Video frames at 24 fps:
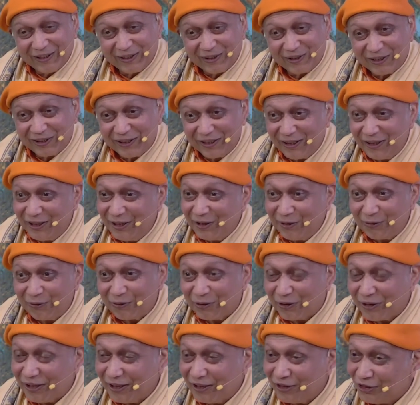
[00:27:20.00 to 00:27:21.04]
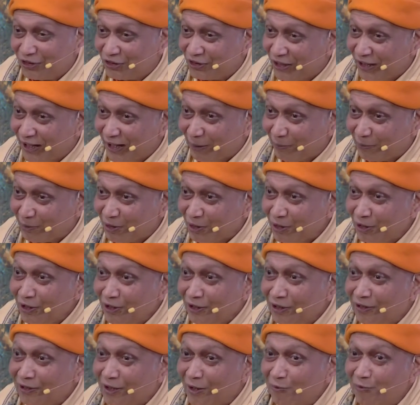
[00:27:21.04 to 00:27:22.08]
in different
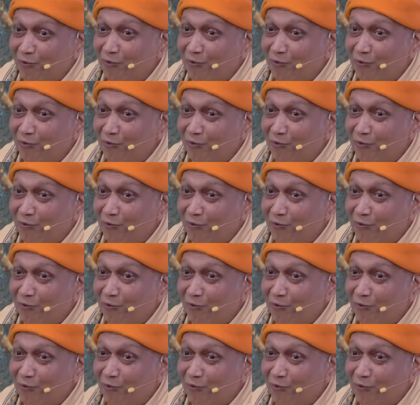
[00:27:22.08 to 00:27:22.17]
shapes.